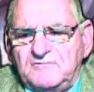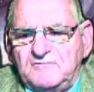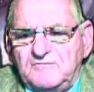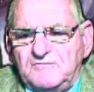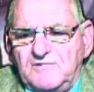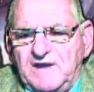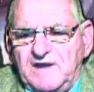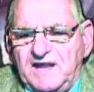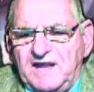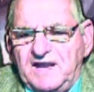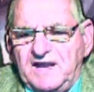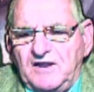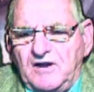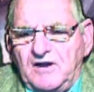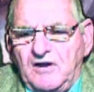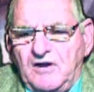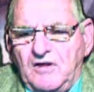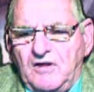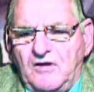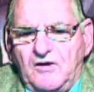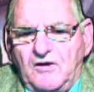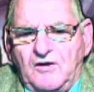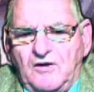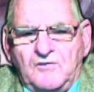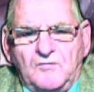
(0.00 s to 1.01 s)
right
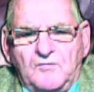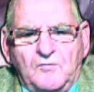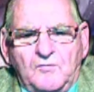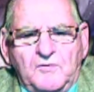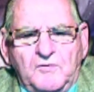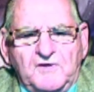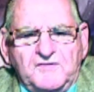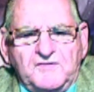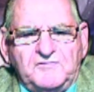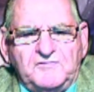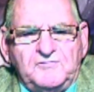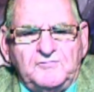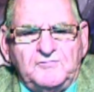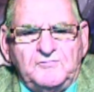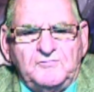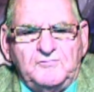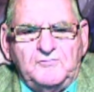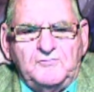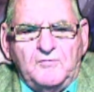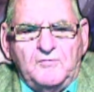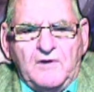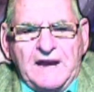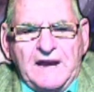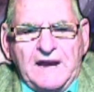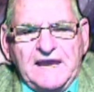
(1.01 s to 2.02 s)
along with
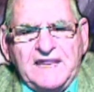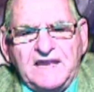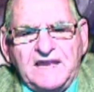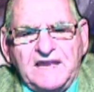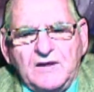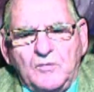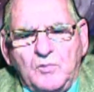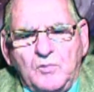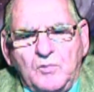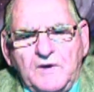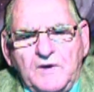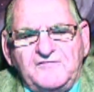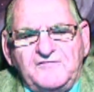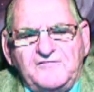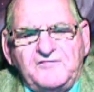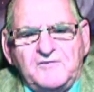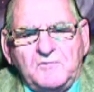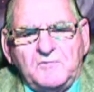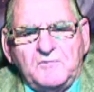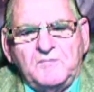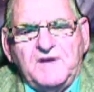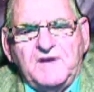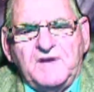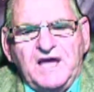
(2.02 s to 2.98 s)
running away from